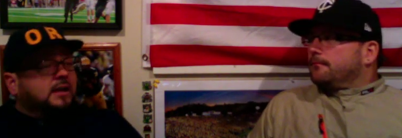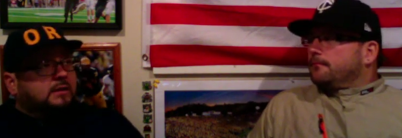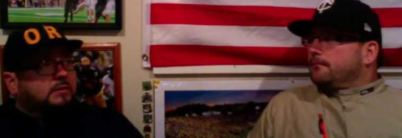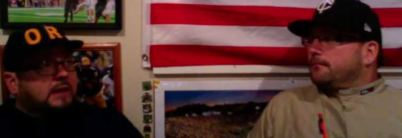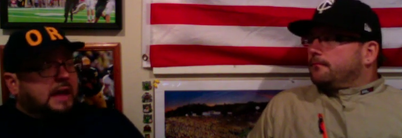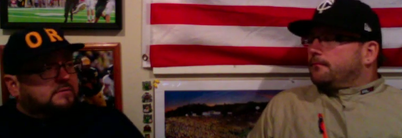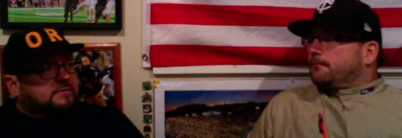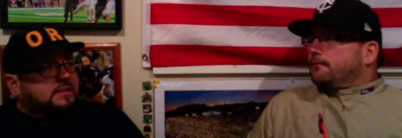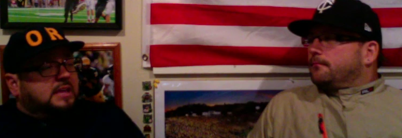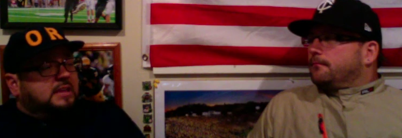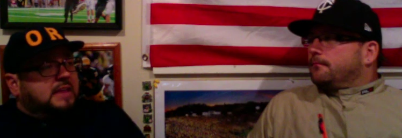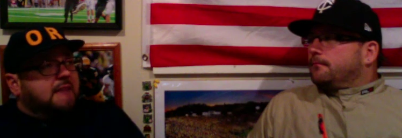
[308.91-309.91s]
Speaker 1: they would have
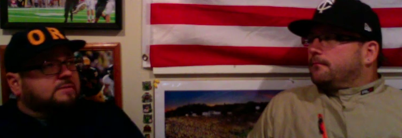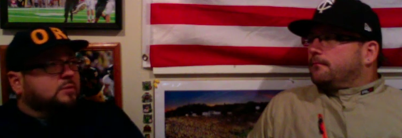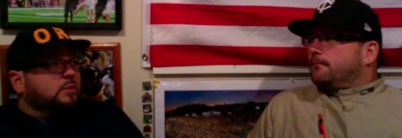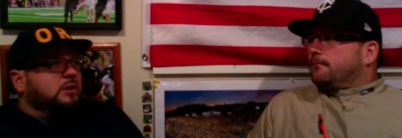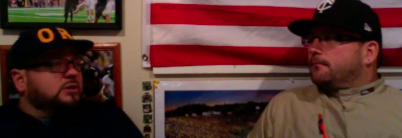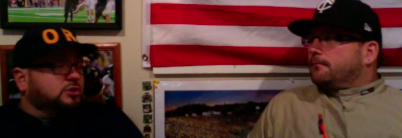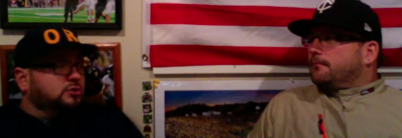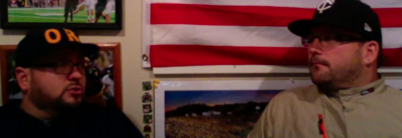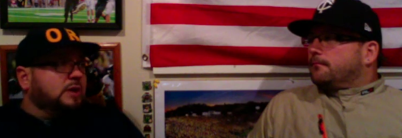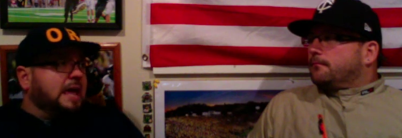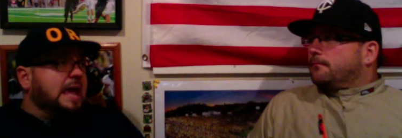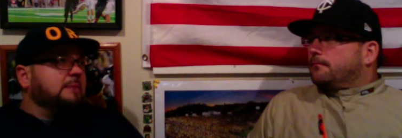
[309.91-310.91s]
they, they have to win two
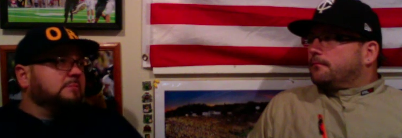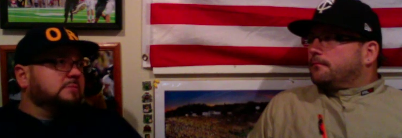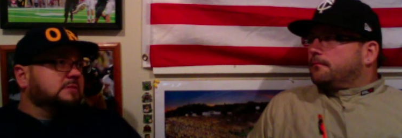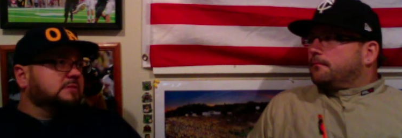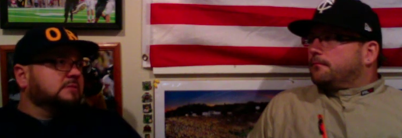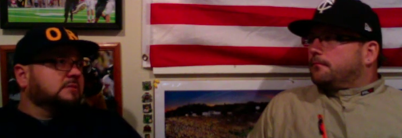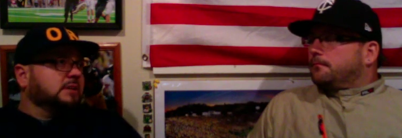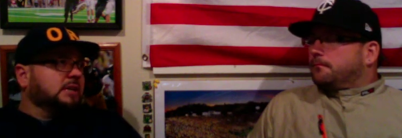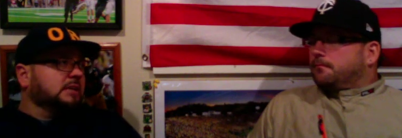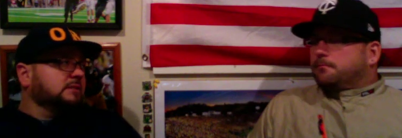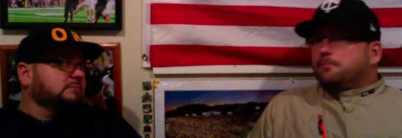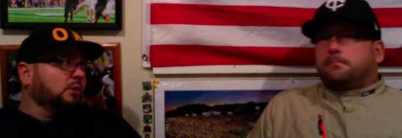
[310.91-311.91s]
games to
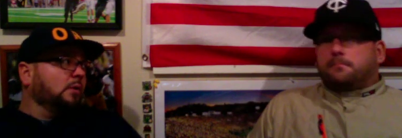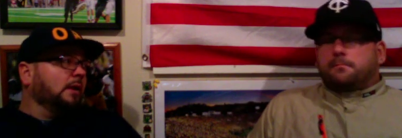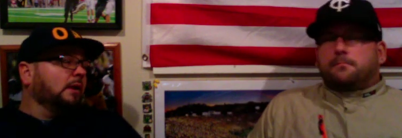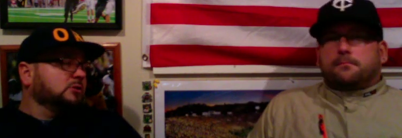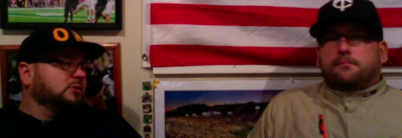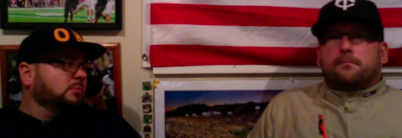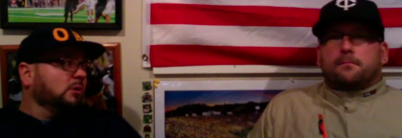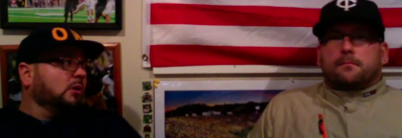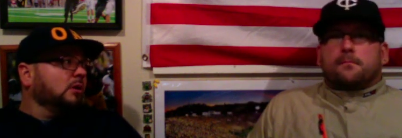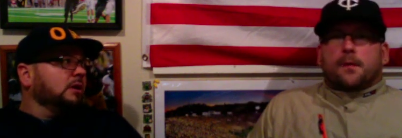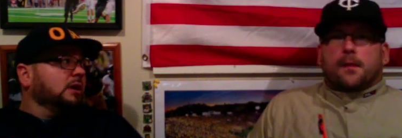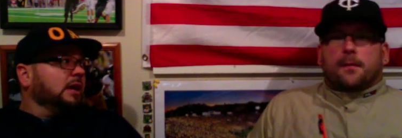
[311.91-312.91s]
get bowl
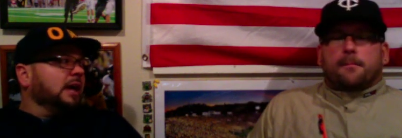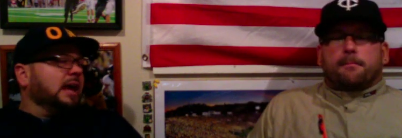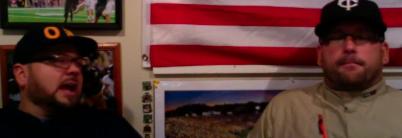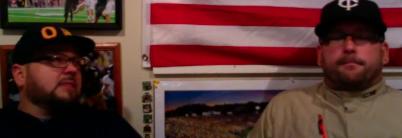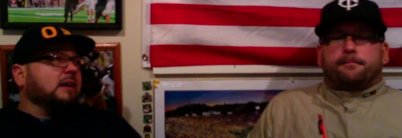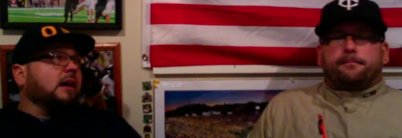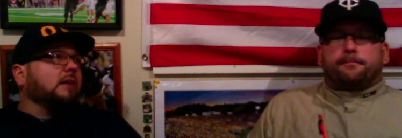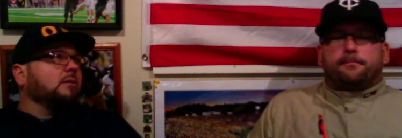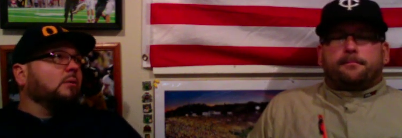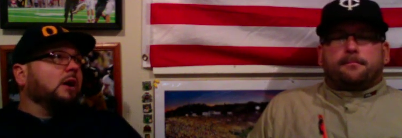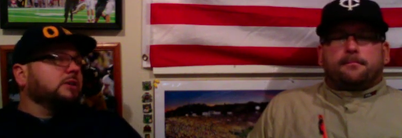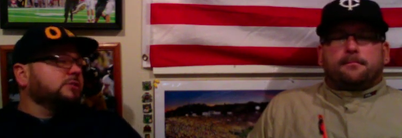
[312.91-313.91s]
eligible, yeah. and I thought the
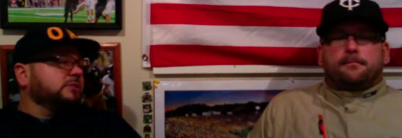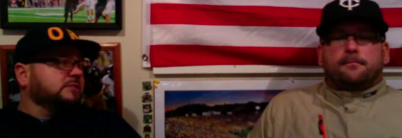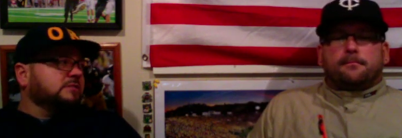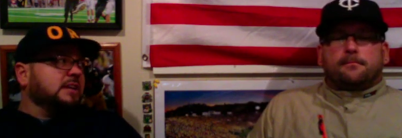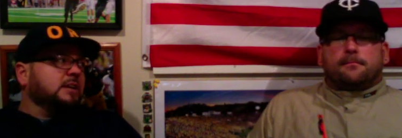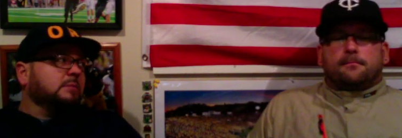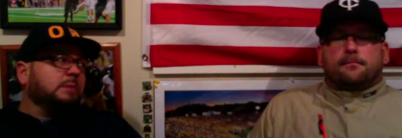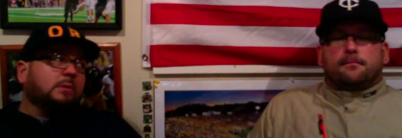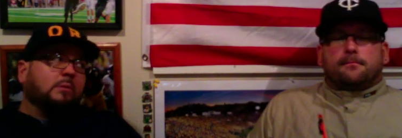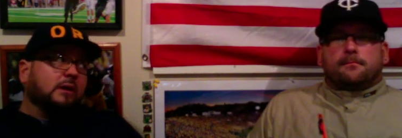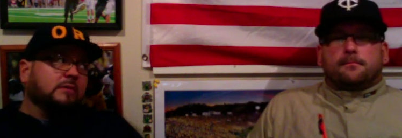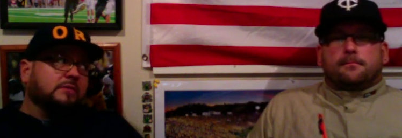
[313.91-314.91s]
Washington State could be
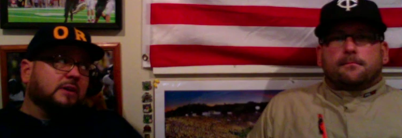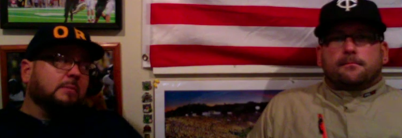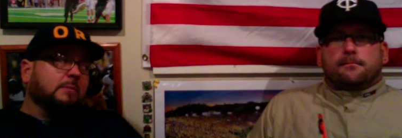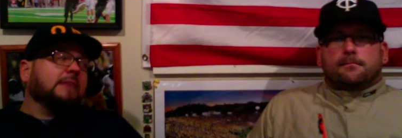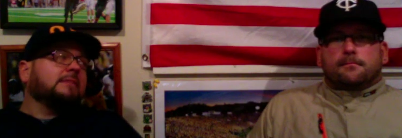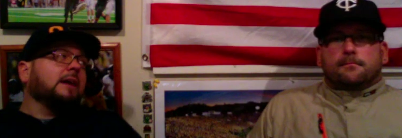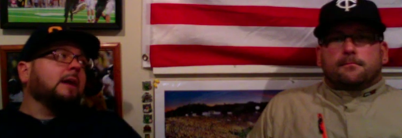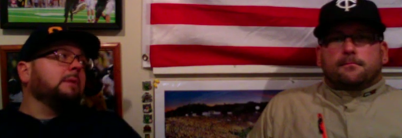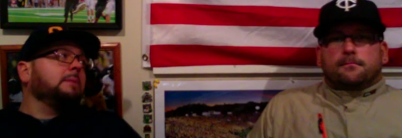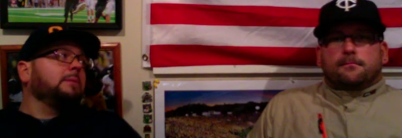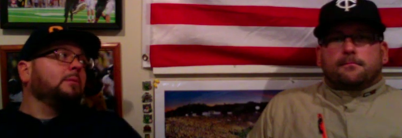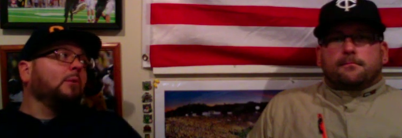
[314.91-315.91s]
one of them, and I thought
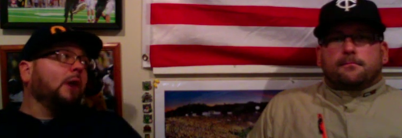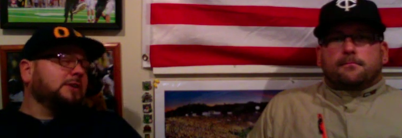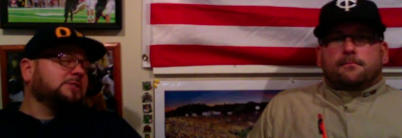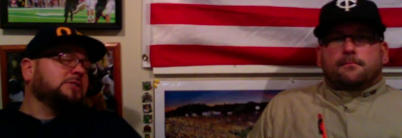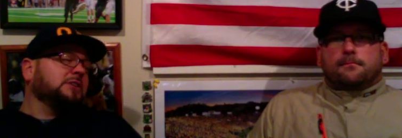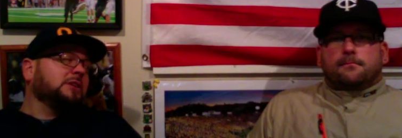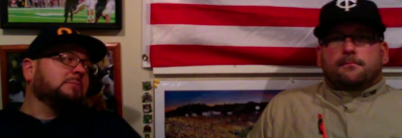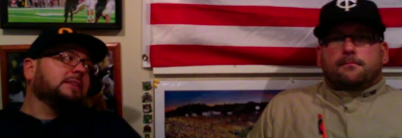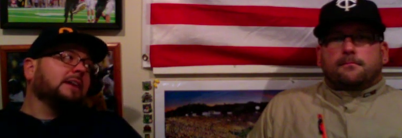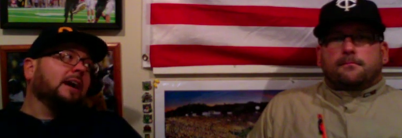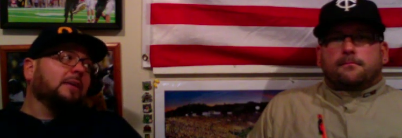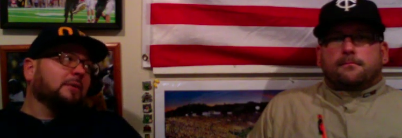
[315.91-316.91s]
maybe Washington could be
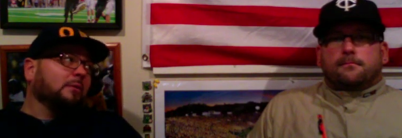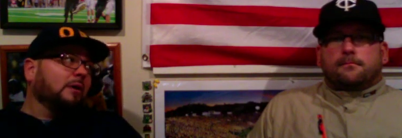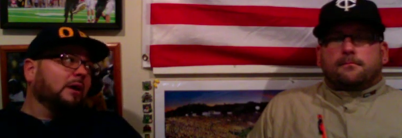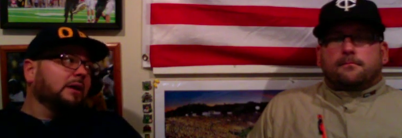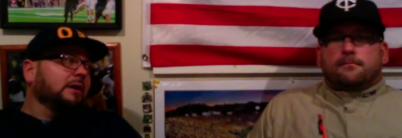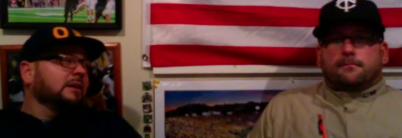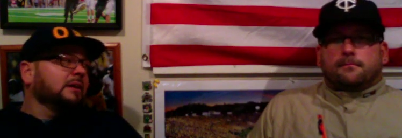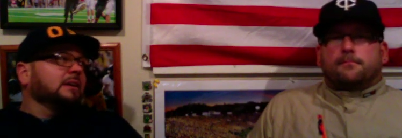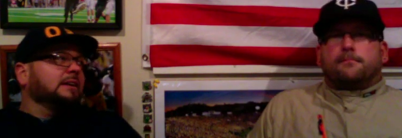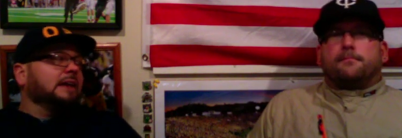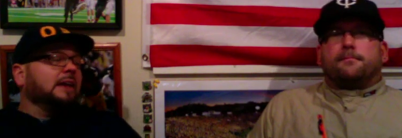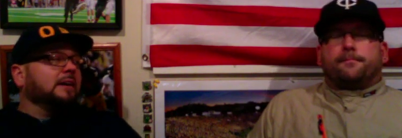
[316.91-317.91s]
the other one.
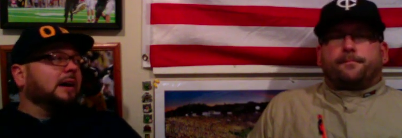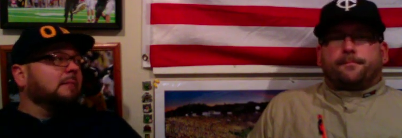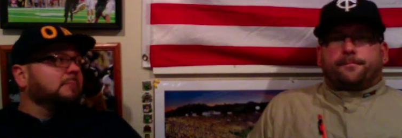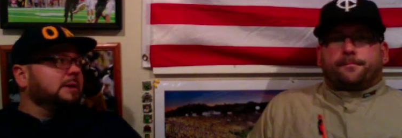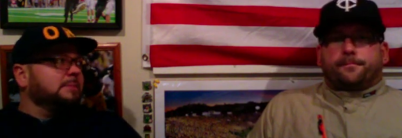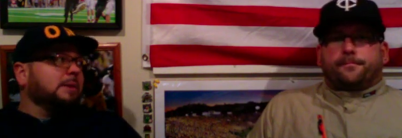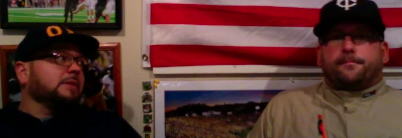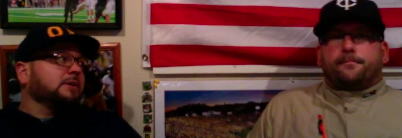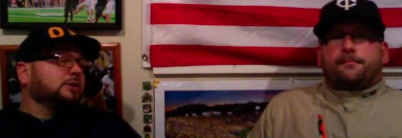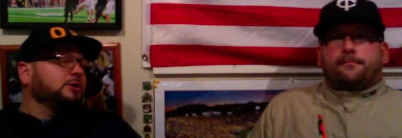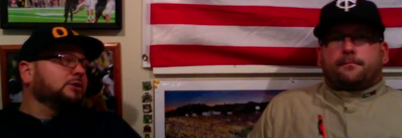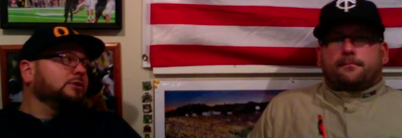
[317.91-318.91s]
Now they got beat by the
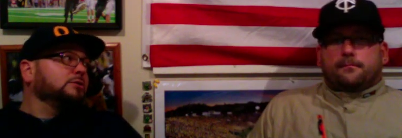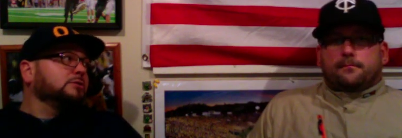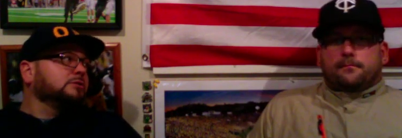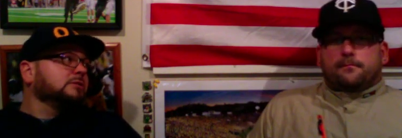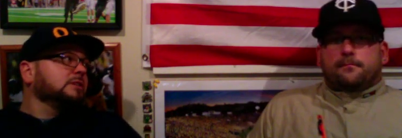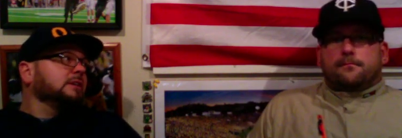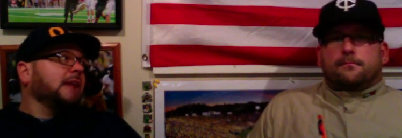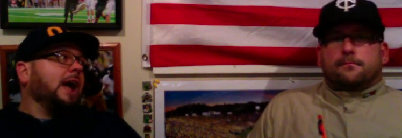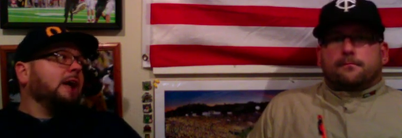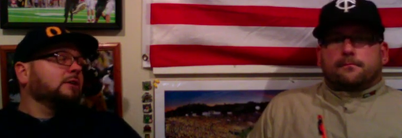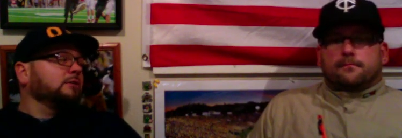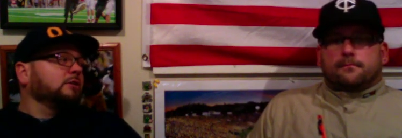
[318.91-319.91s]
Cougs.
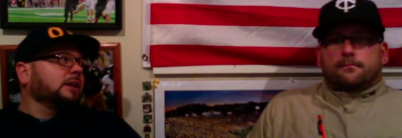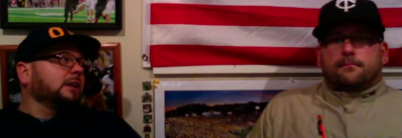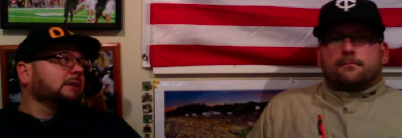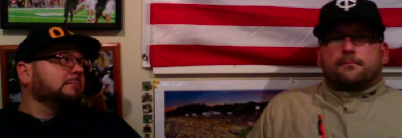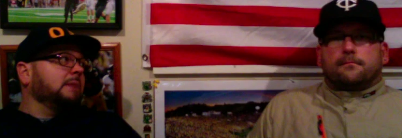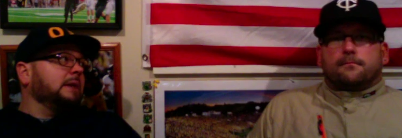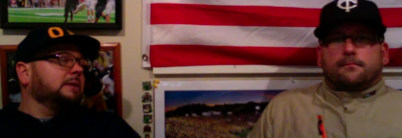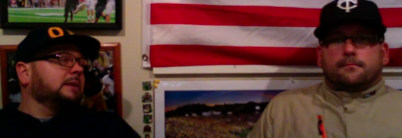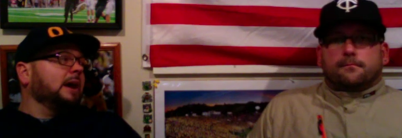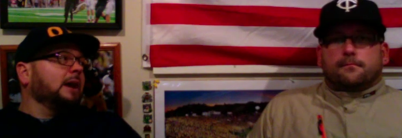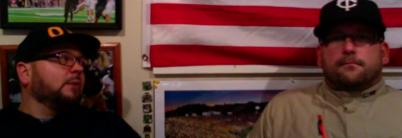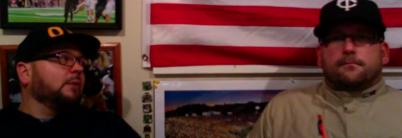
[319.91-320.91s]
Now you're looking at maybe
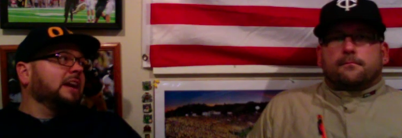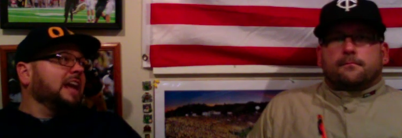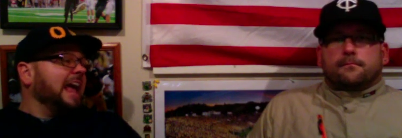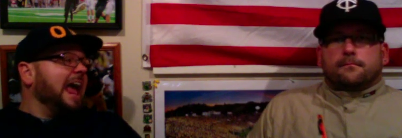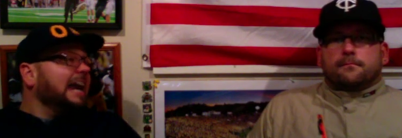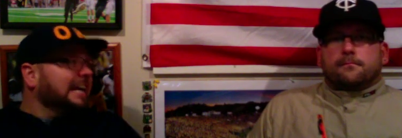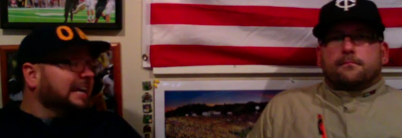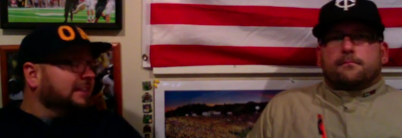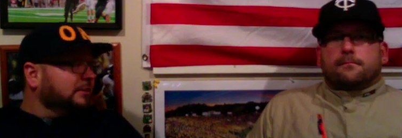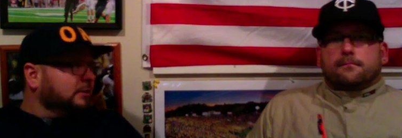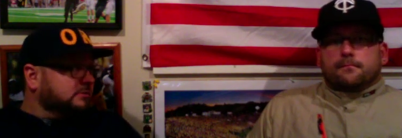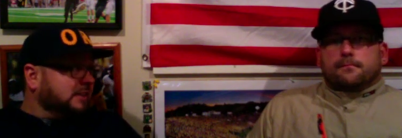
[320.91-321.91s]
not winning any of
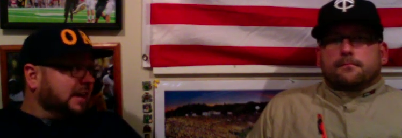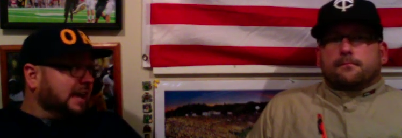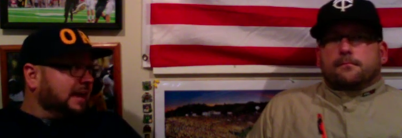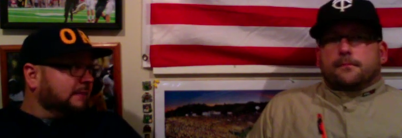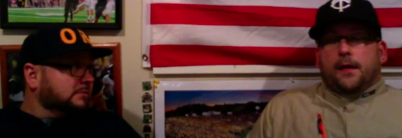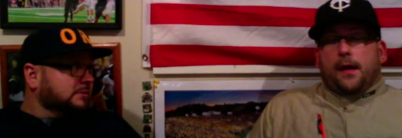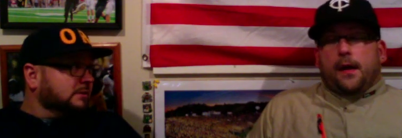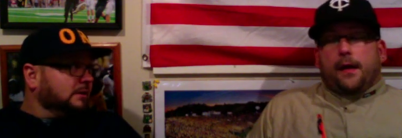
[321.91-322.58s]
those games. Yeah.